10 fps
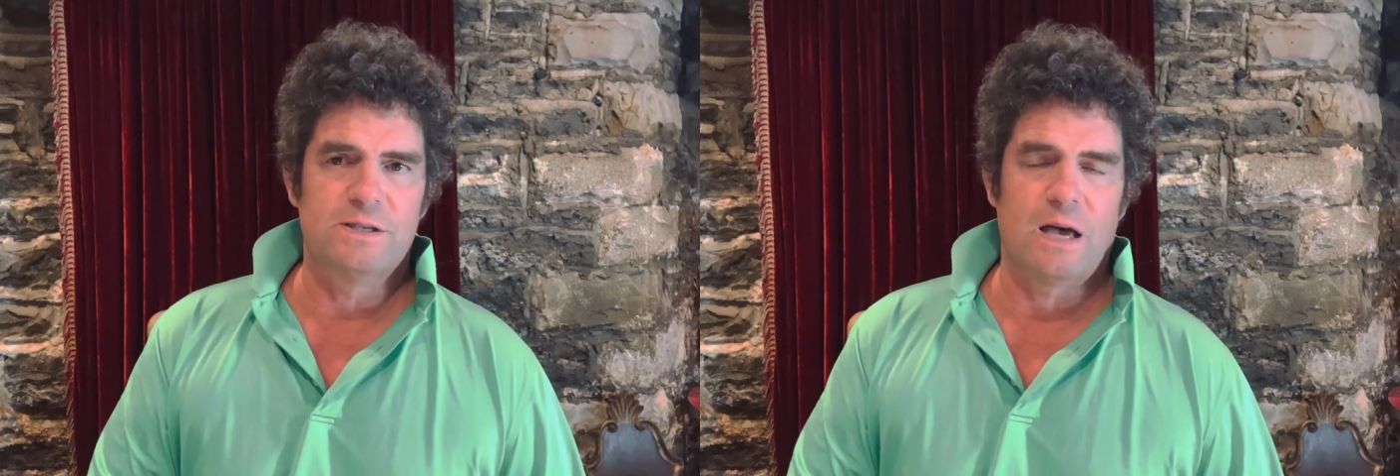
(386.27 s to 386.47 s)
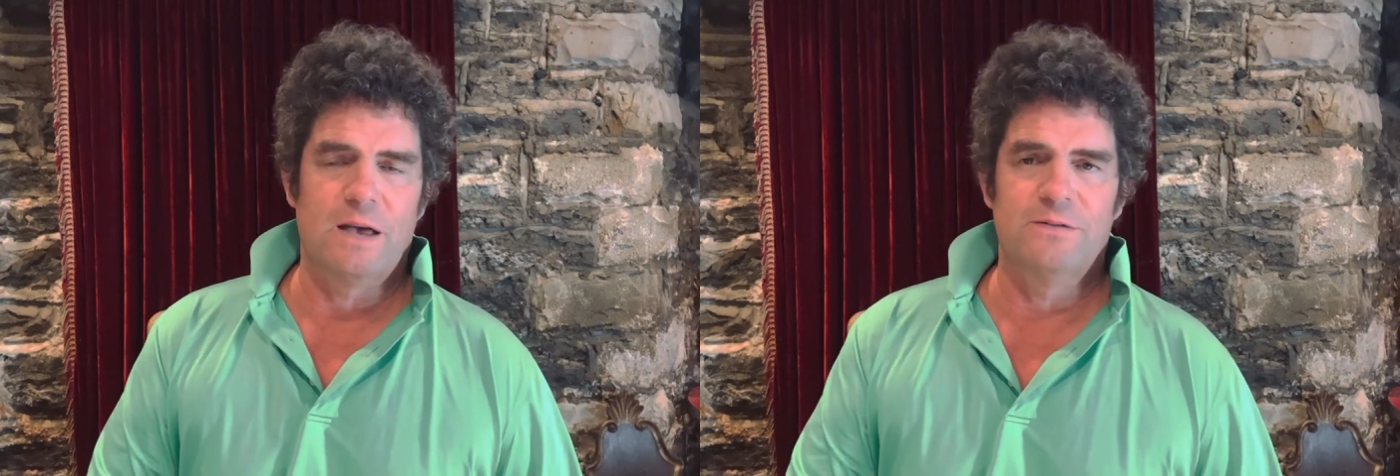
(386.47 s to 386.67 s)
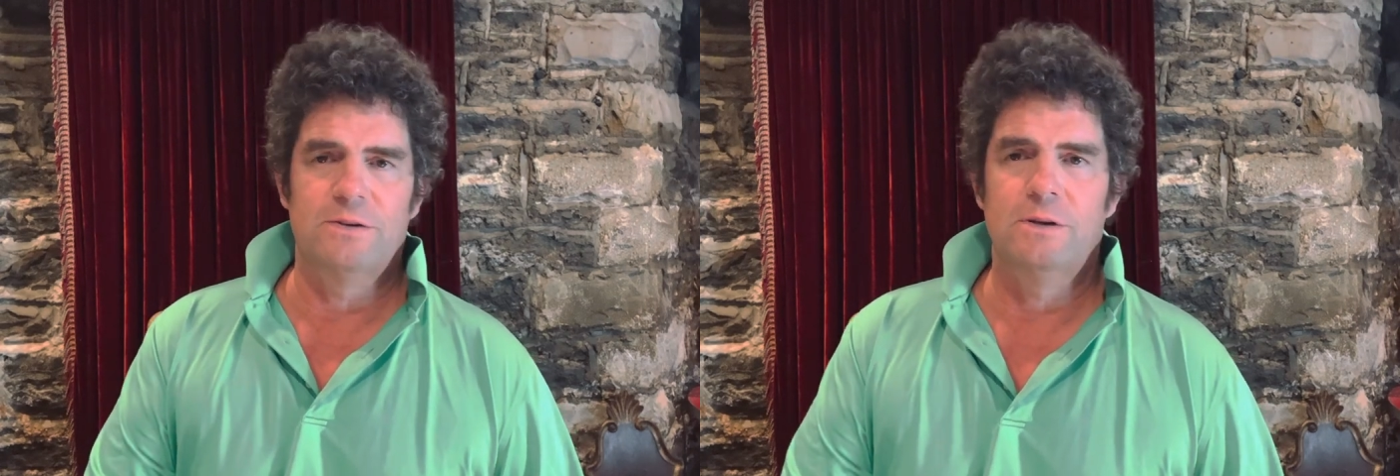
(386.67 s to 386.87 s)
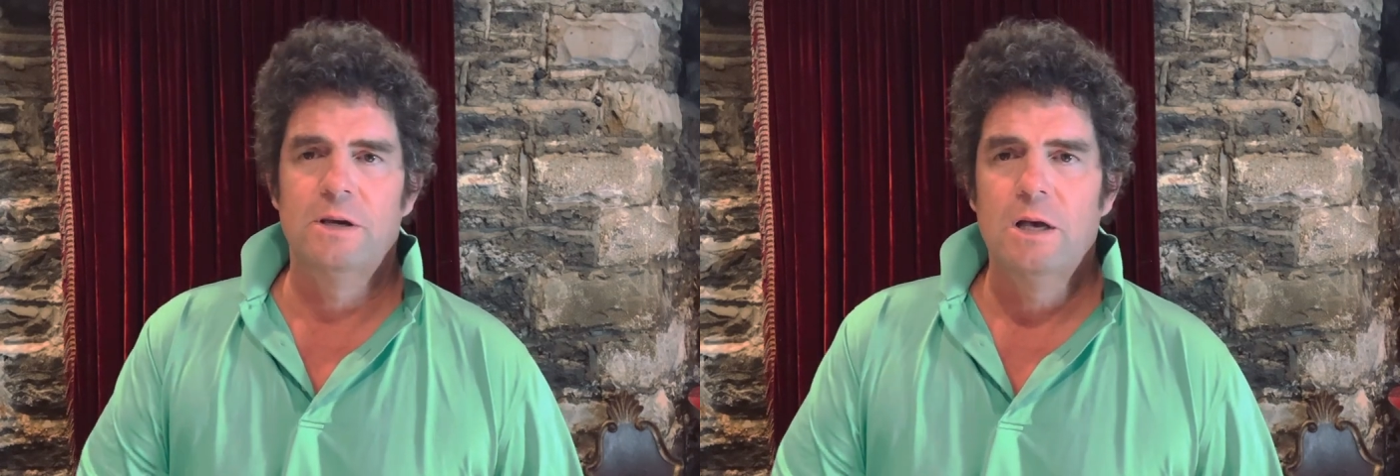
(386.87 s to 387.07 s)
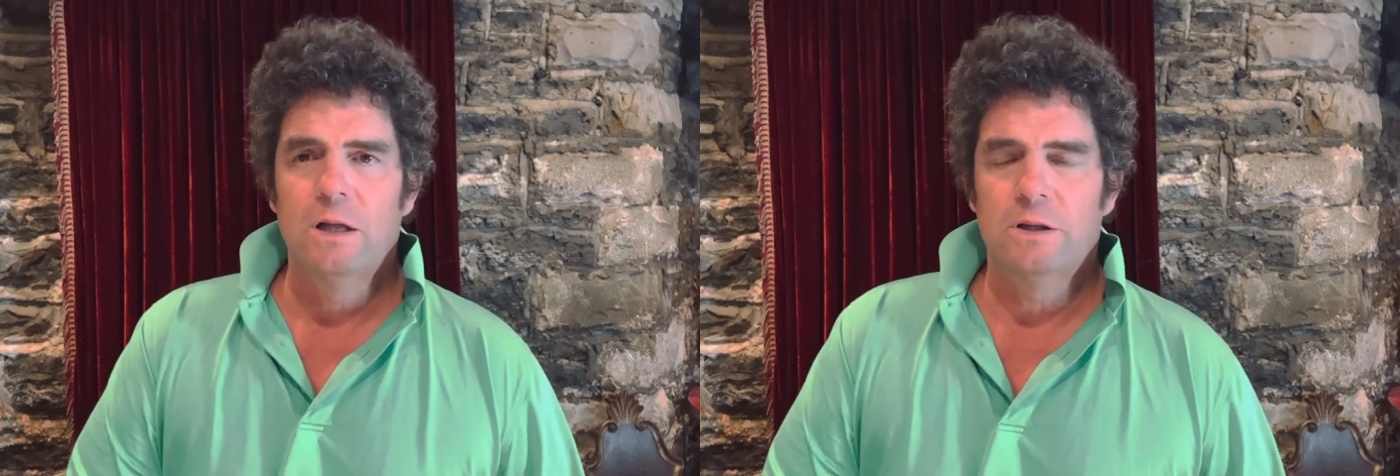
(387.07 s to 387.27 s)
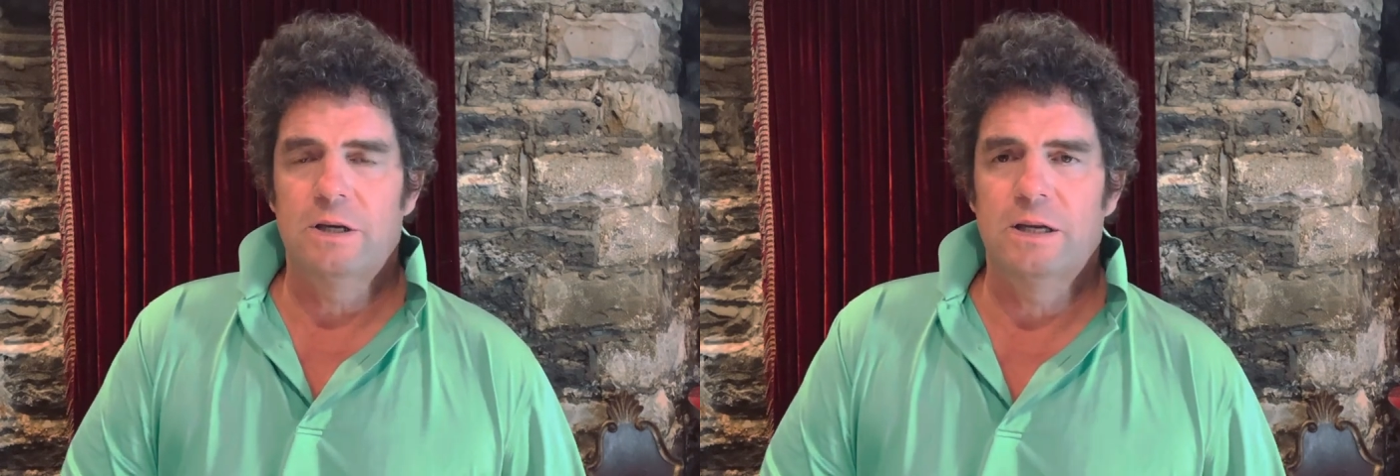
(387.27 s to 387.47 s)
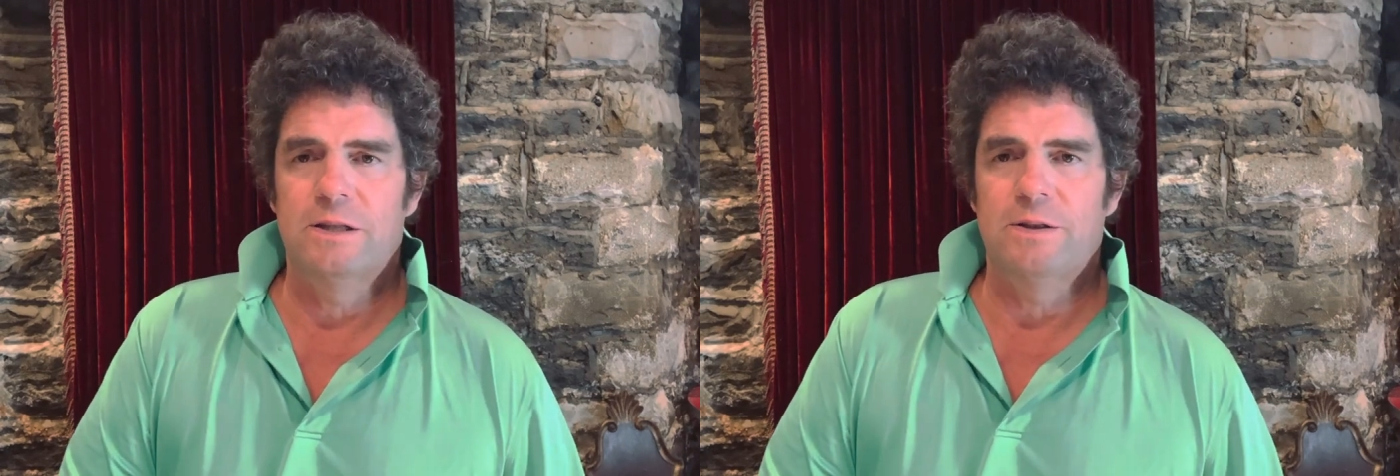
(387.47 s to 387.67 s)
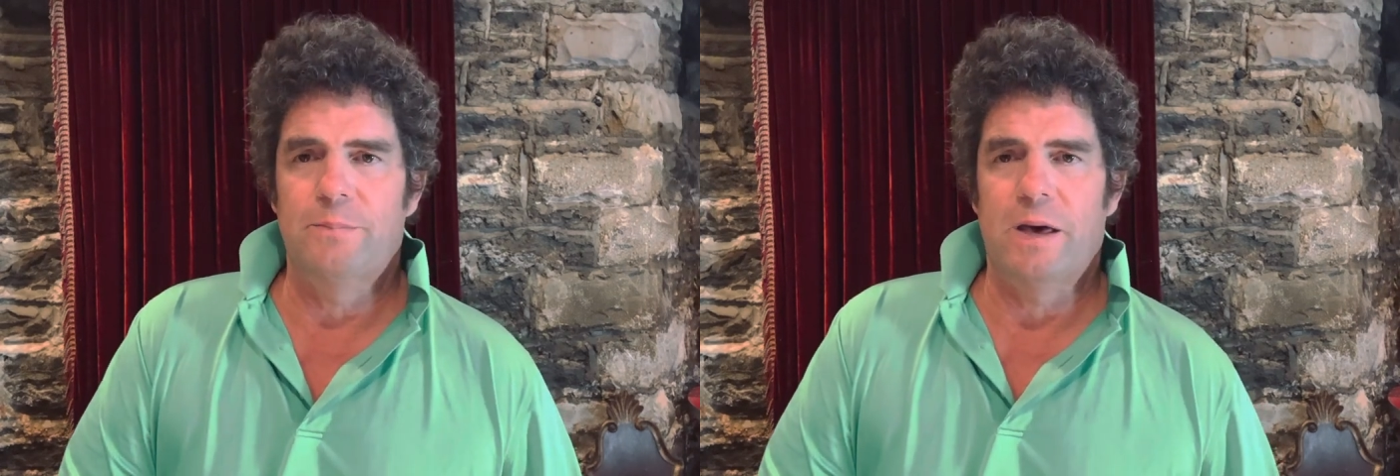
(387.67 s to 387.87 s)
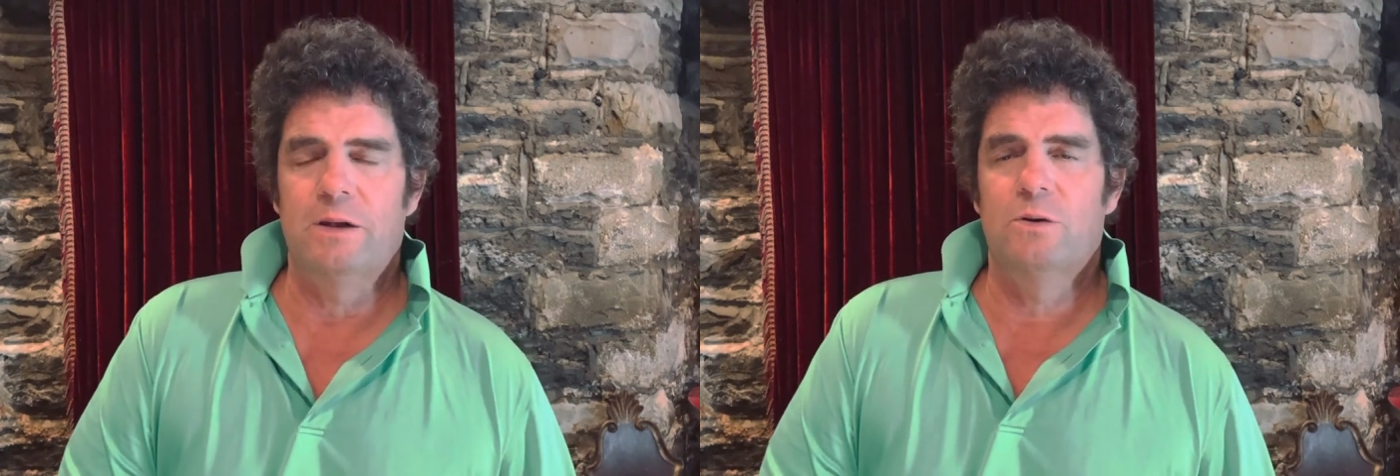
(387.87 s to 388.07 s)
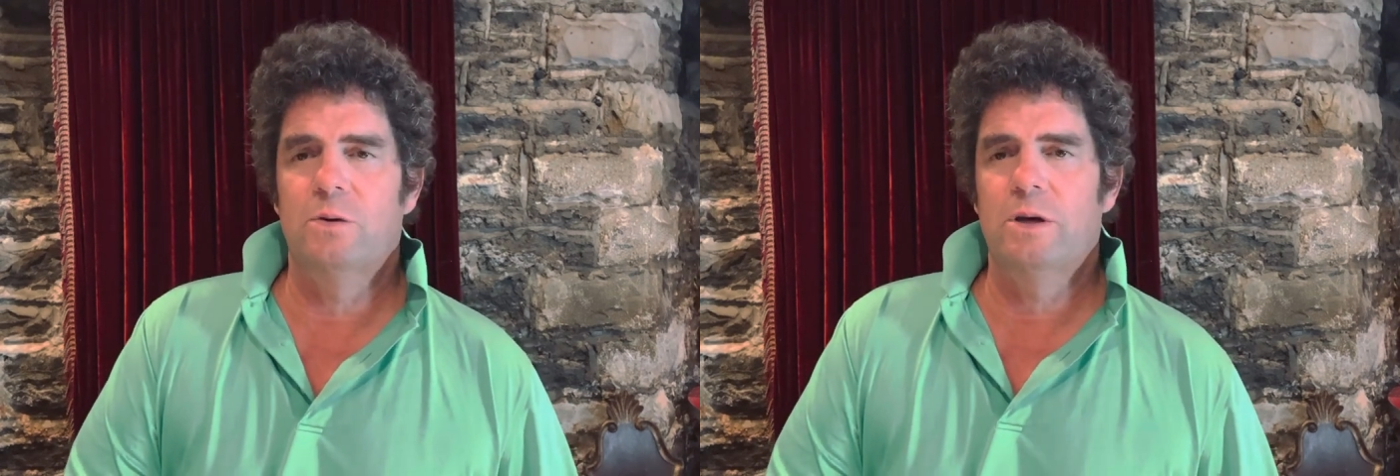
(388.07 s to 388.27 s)
looking at the
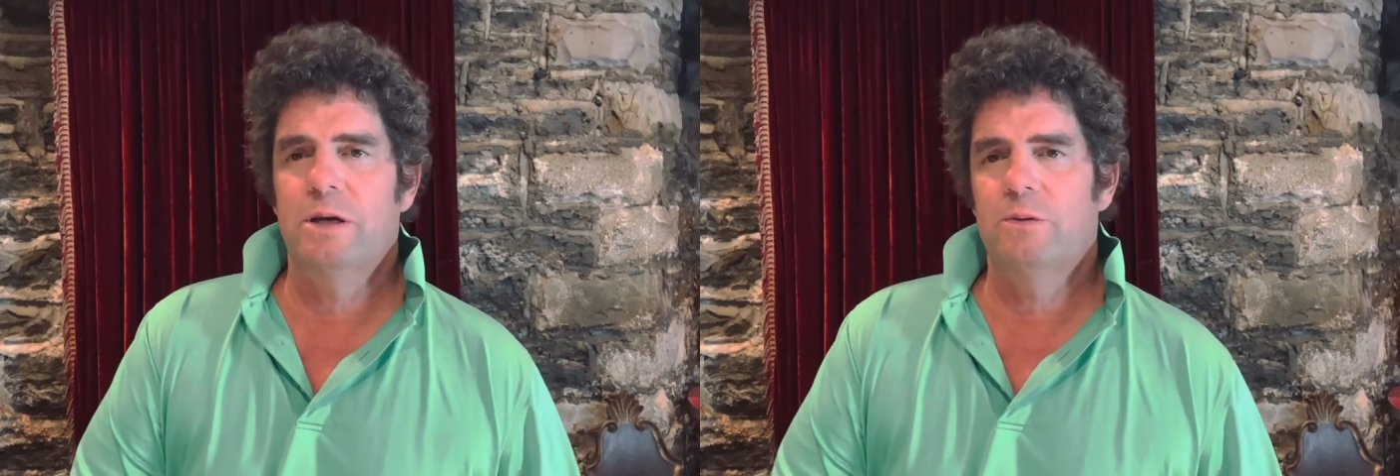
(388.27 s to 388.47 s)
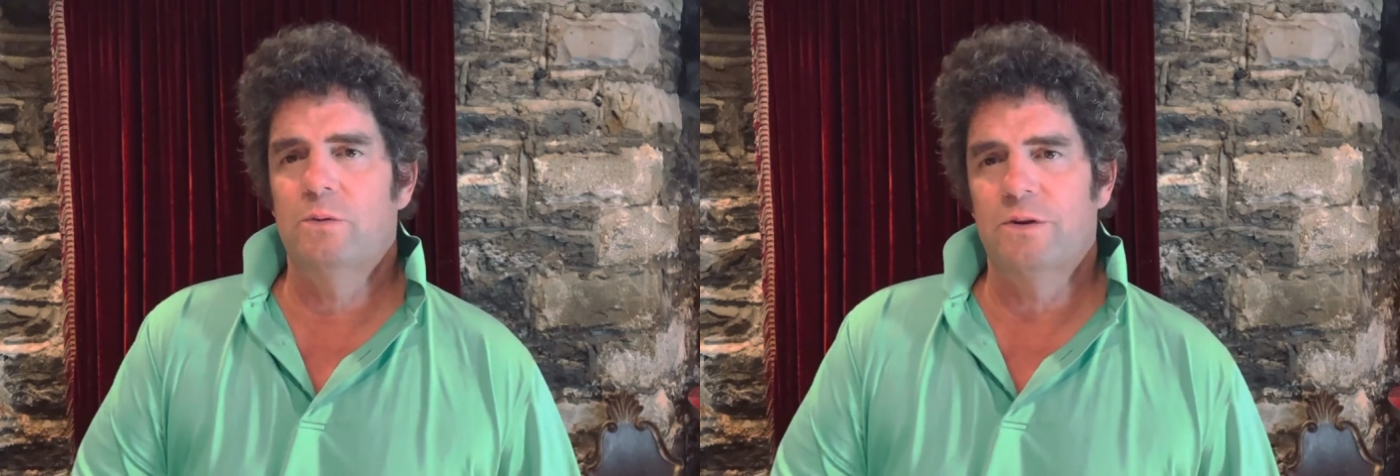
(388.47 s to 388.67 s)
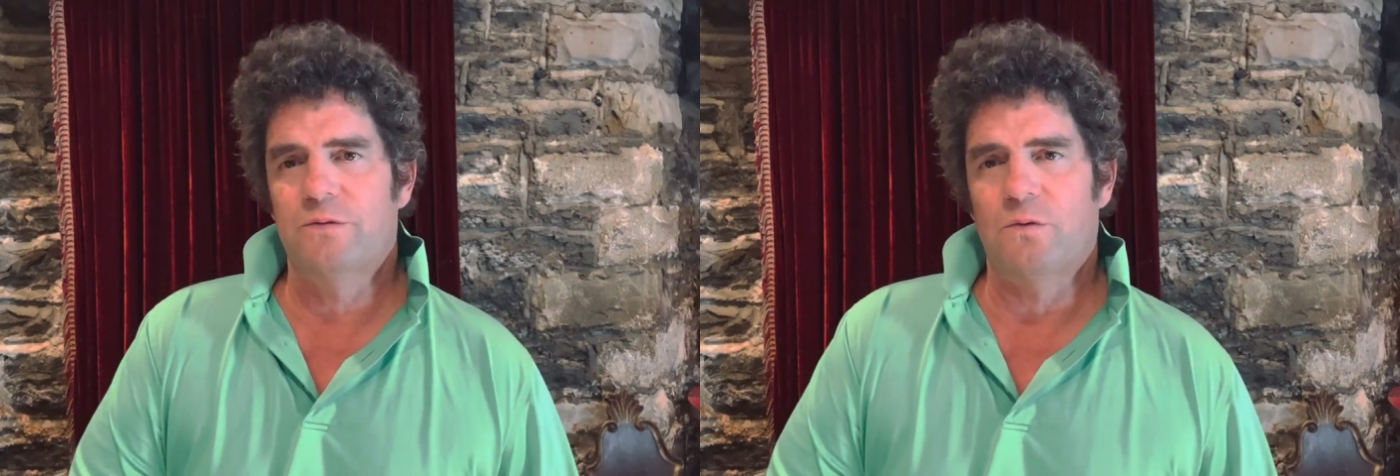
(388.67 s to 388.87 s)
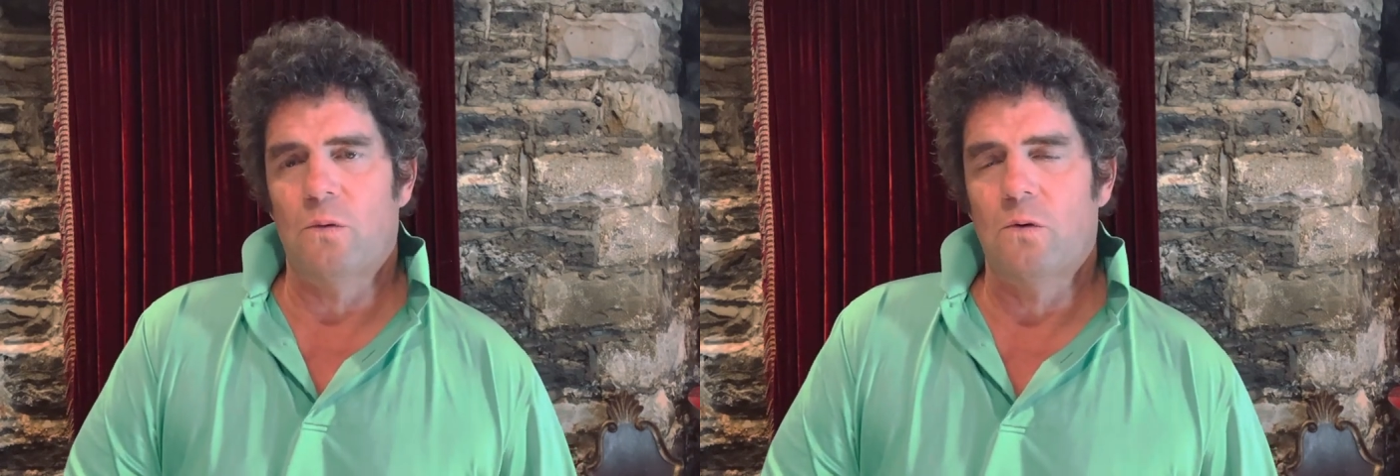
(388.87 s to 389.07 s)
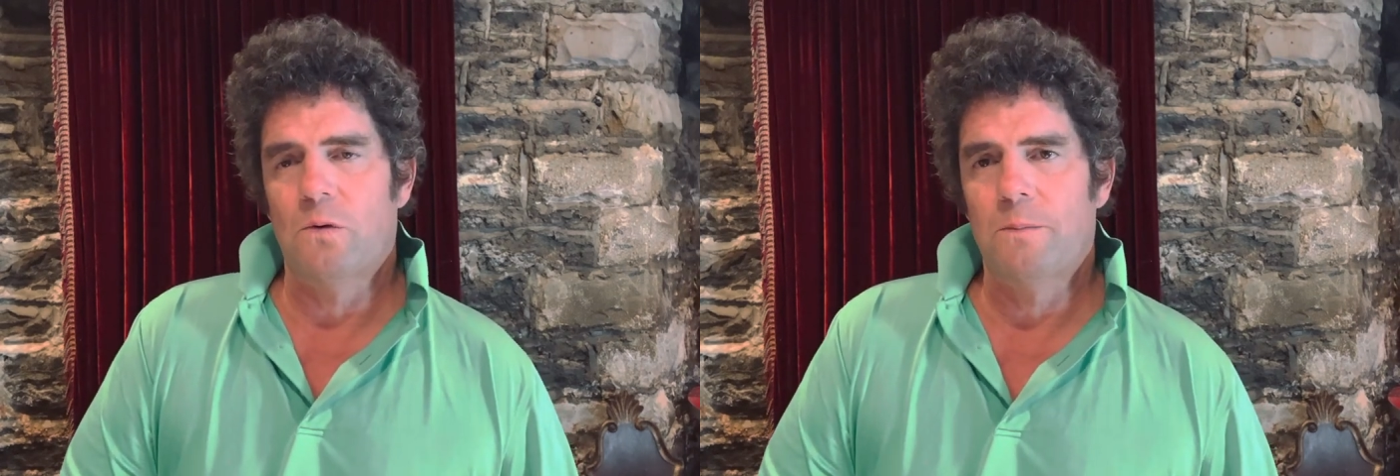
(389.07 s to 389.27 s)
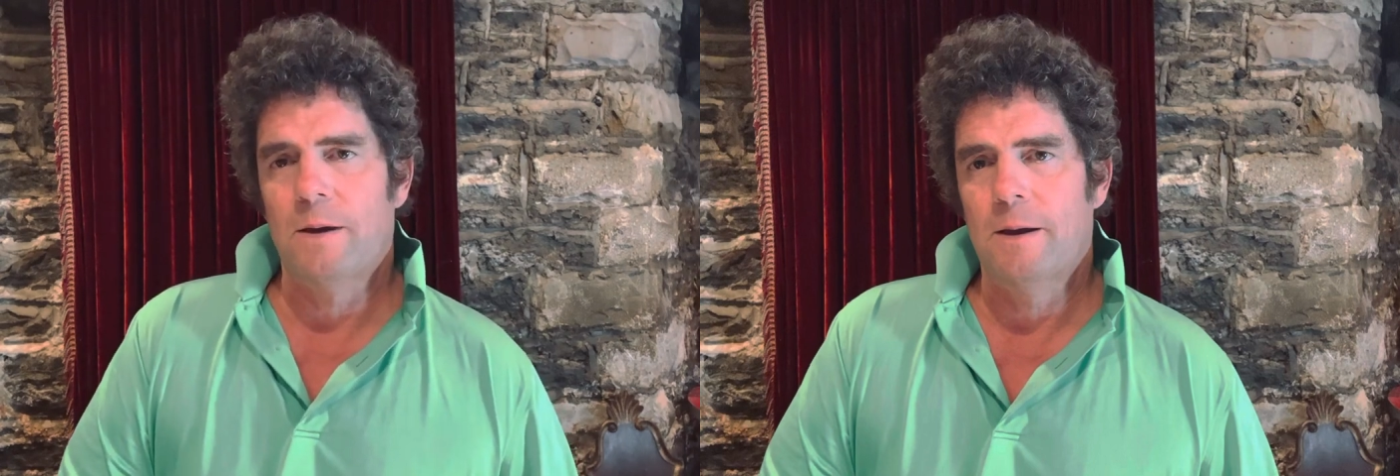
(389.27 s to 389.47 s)
pedigree with form.